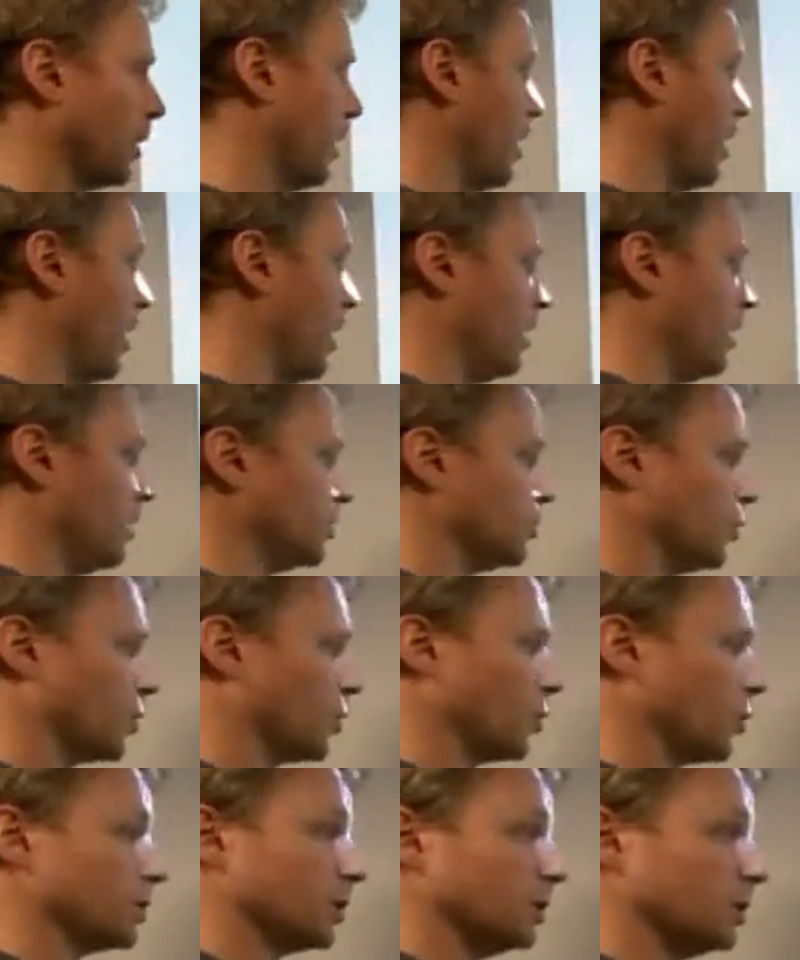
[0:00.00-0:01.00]
So it
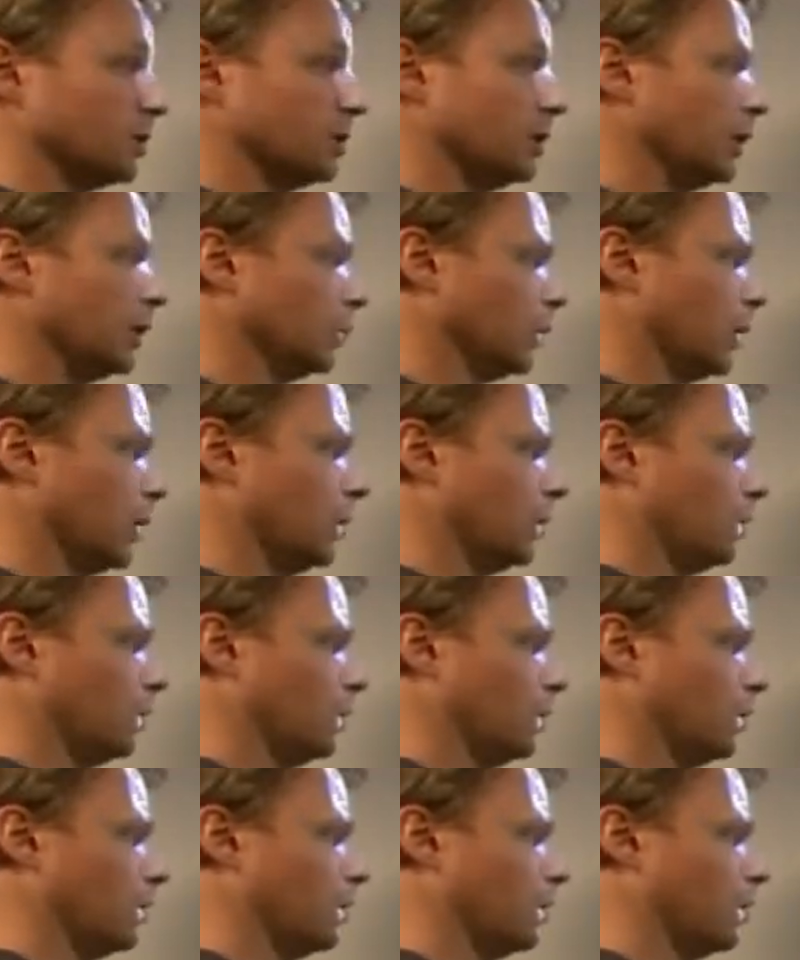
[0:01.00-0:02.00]
goes 0,
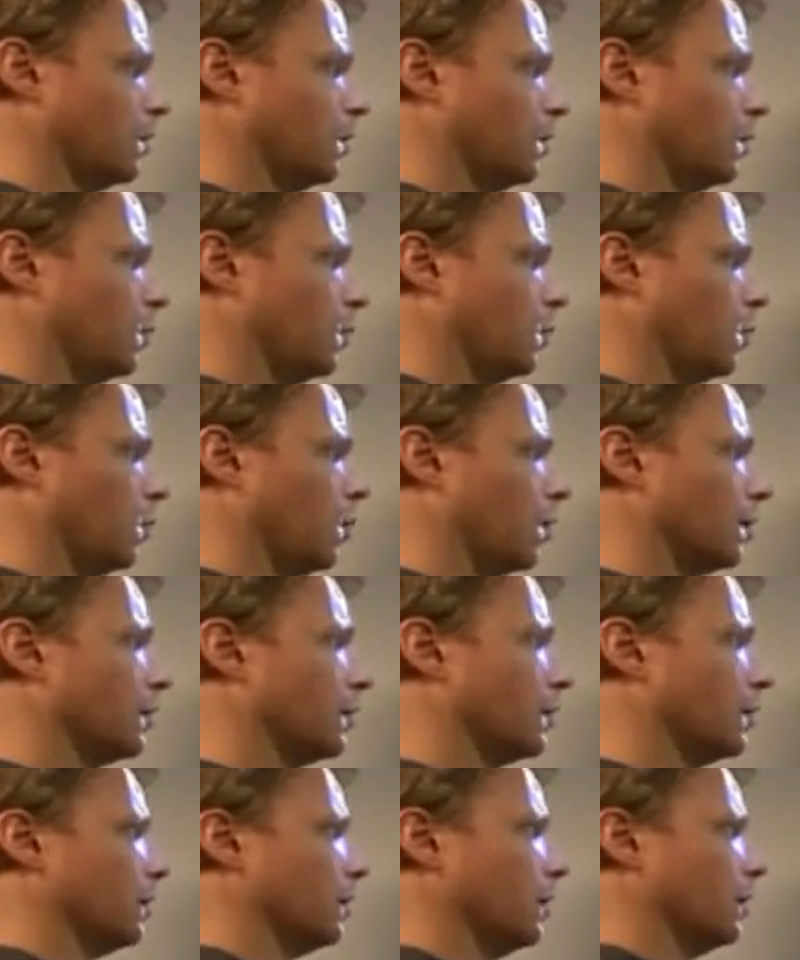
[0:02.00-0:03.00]

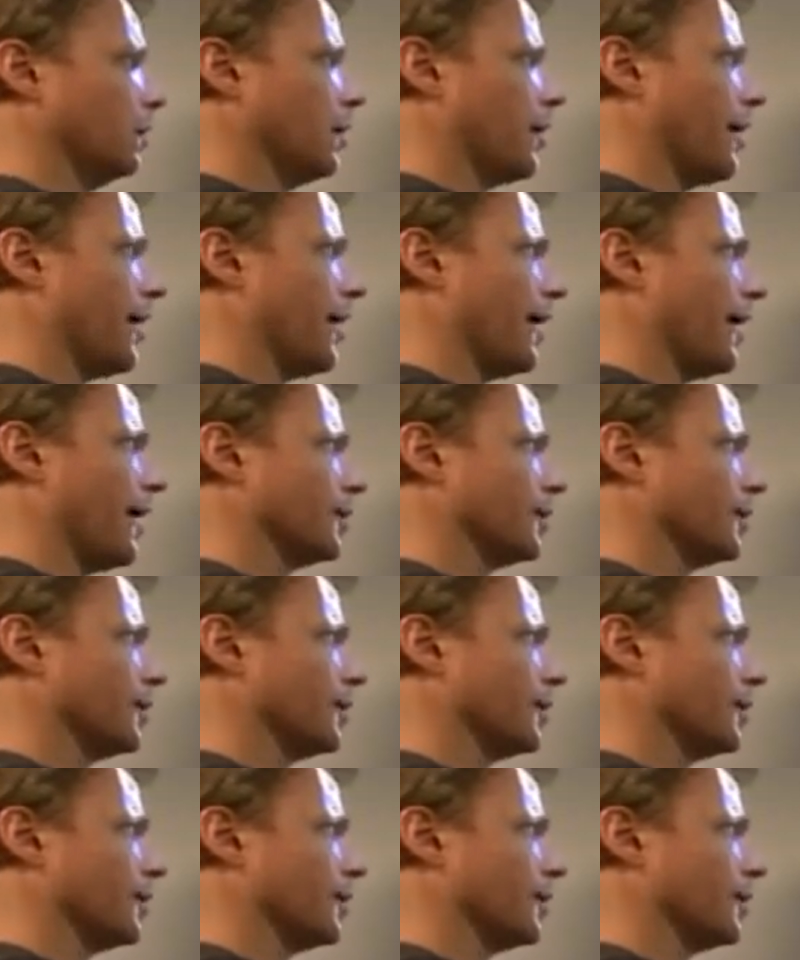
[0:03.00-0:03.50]
1, asymptote.